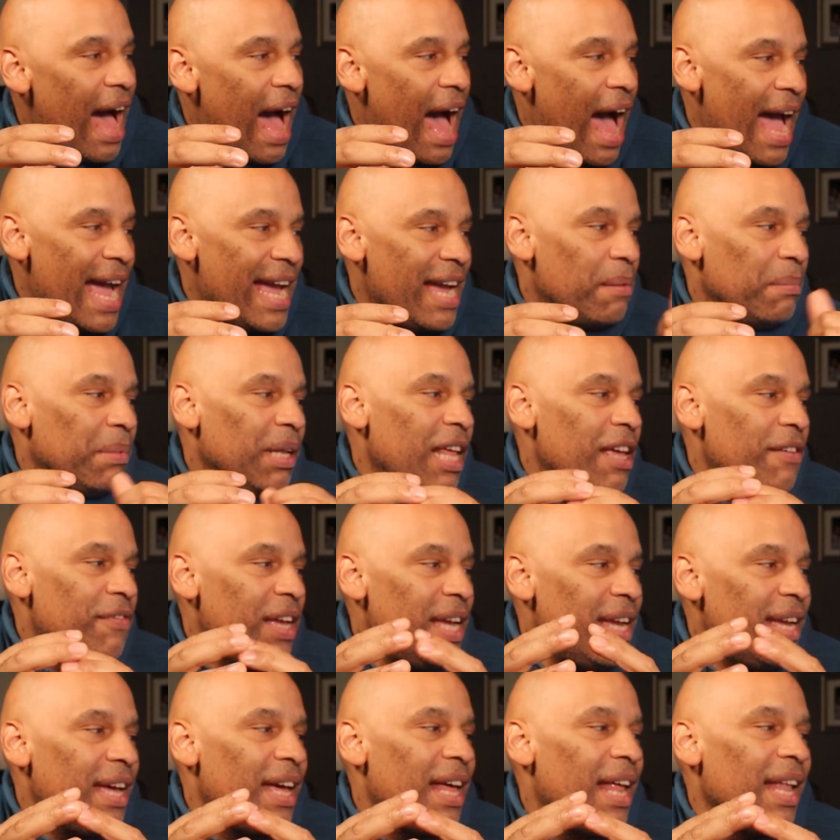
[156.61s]
I am
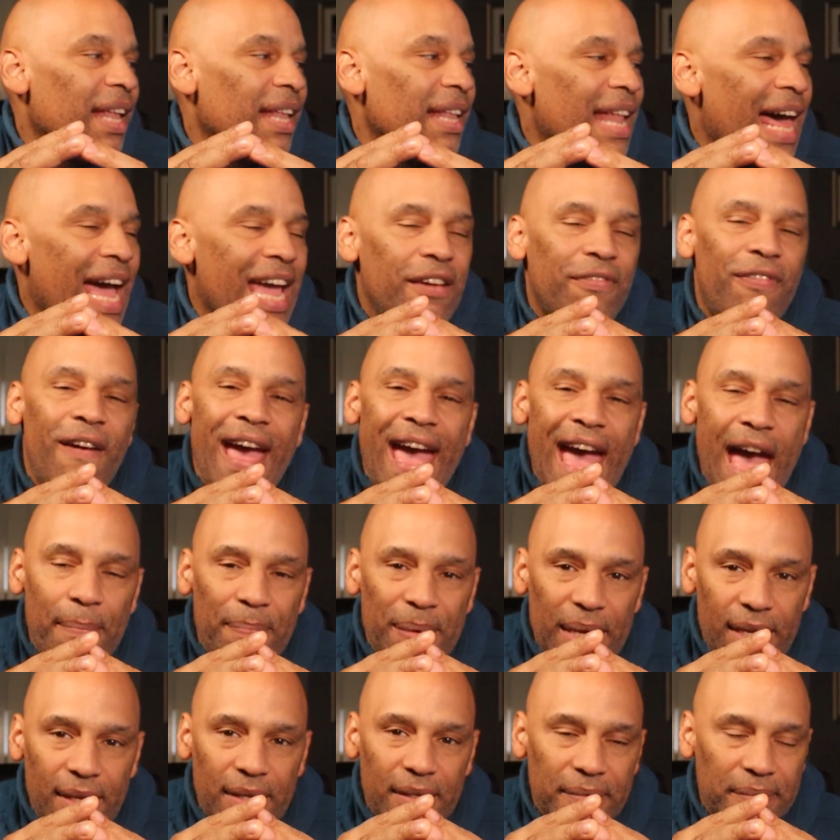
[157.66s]
living life
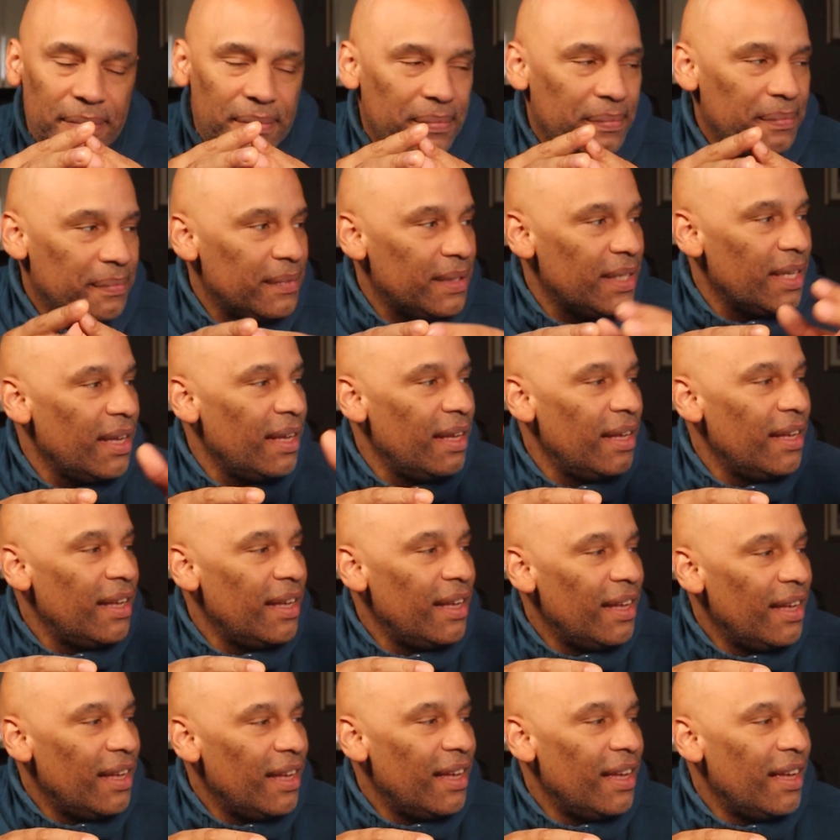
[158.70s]
happy,
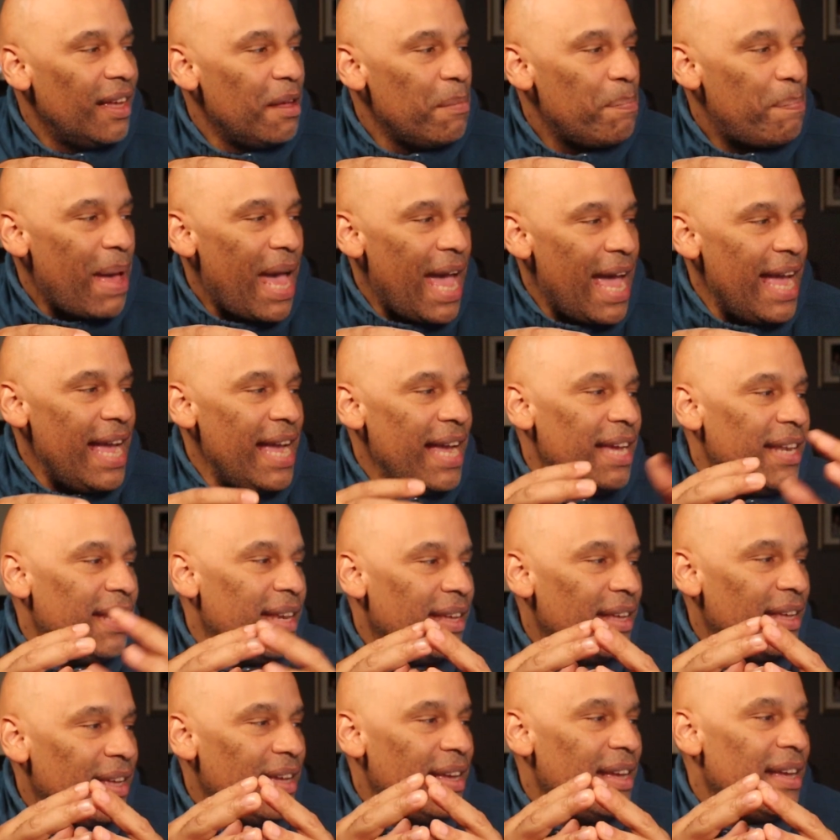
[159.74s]

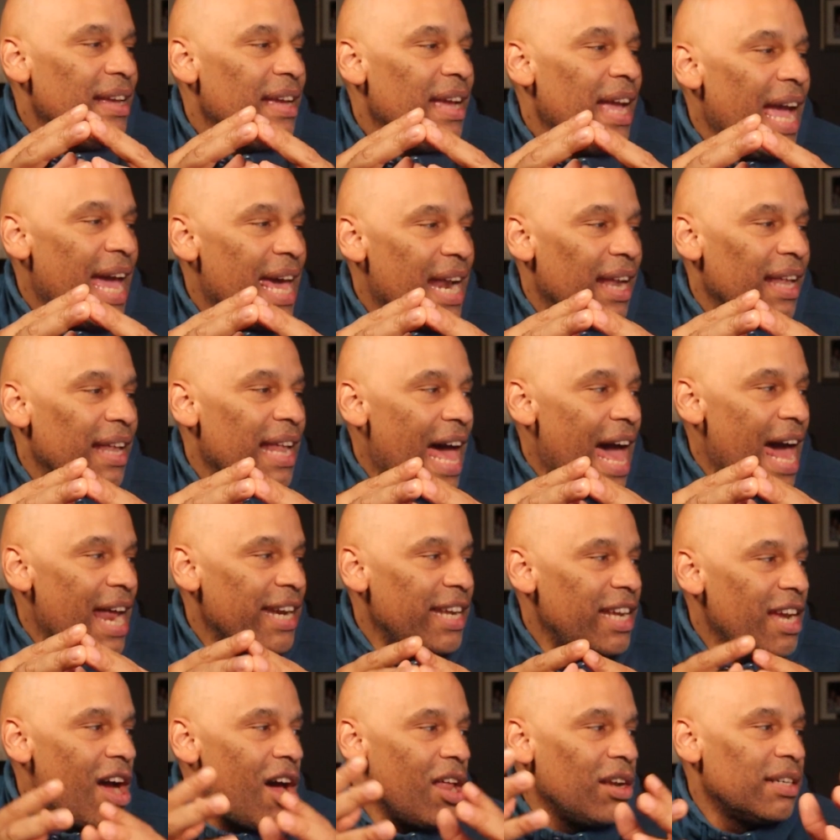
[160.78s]
paid, and a
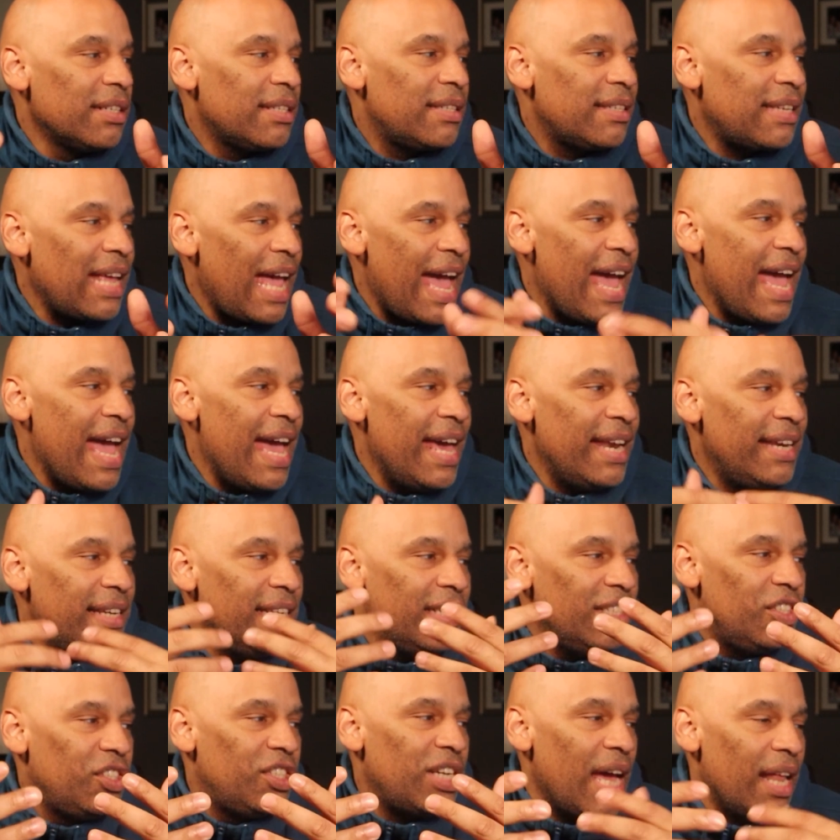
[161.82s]
lot of y'all are
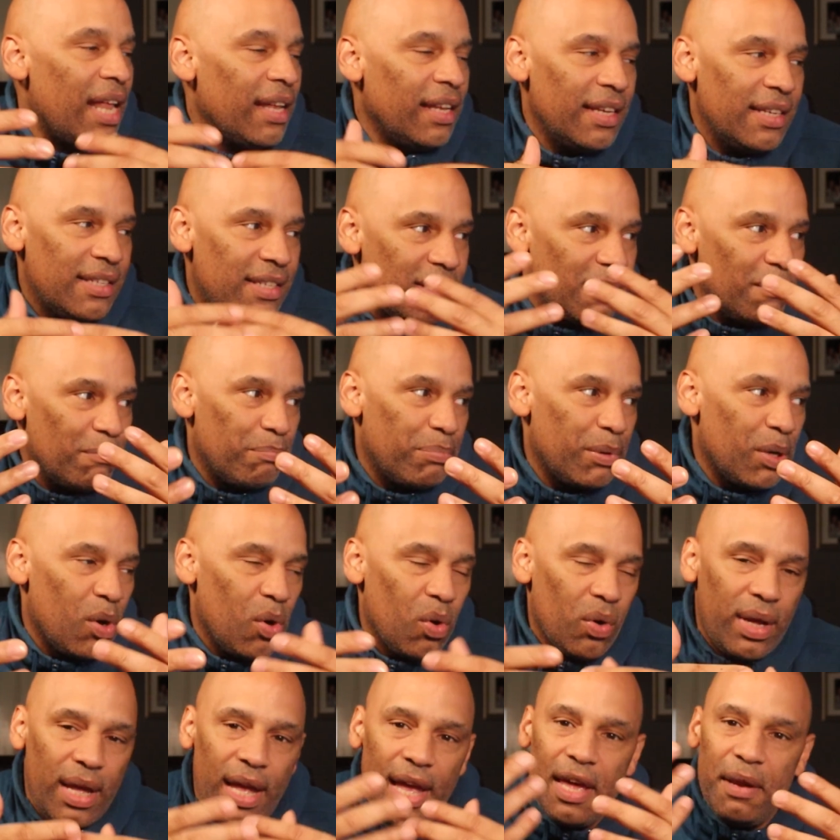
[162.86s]
sad, jealous,
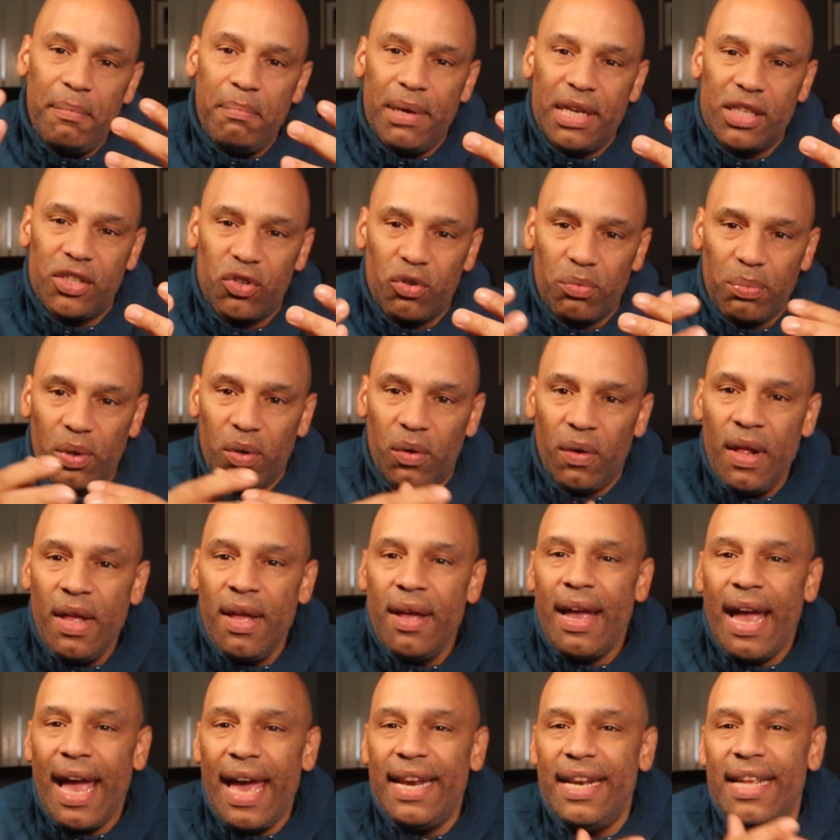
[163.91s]
broke, and miserable.
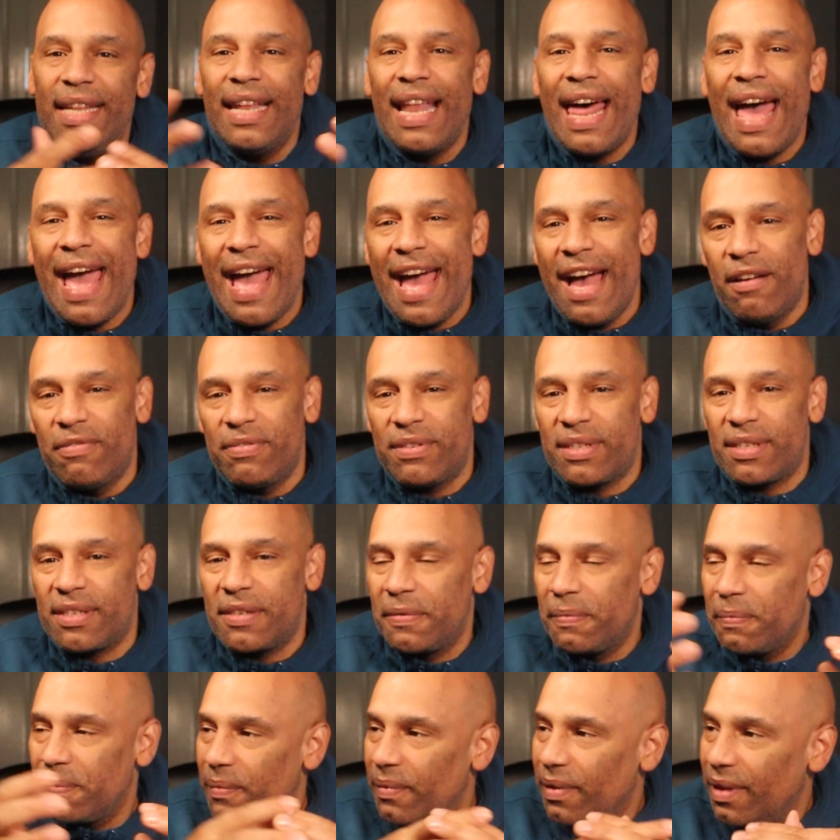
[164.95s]
And he
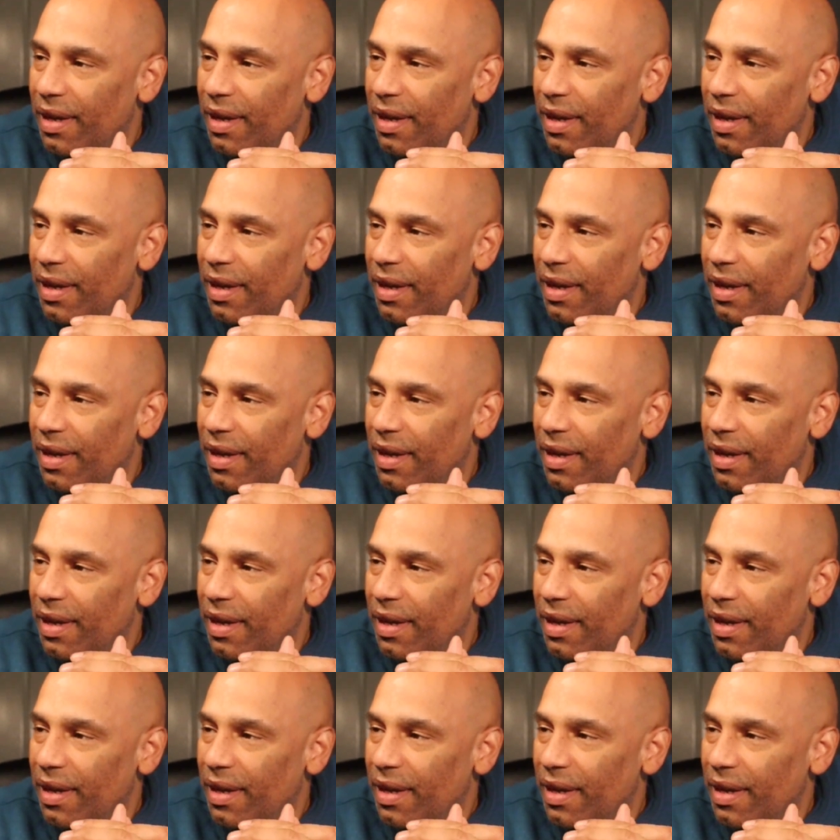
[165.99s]
laughs.